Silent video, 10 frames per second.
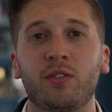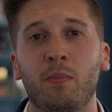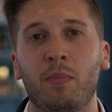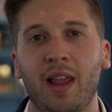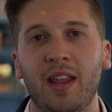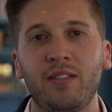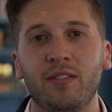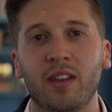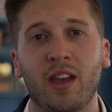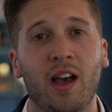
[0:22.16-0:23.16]
to
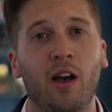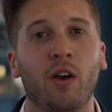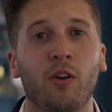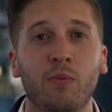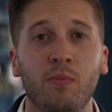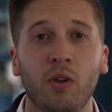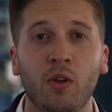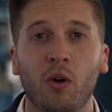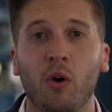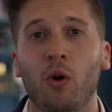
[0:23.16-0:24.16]
blend at
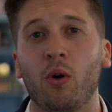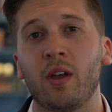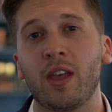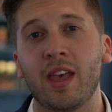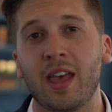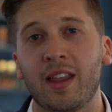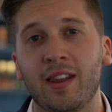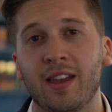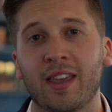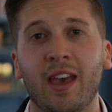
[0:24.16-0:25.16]
home or
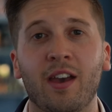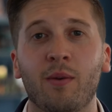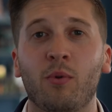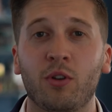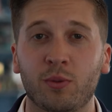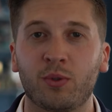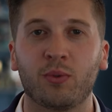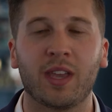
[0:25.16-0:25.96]
in a care home or hospital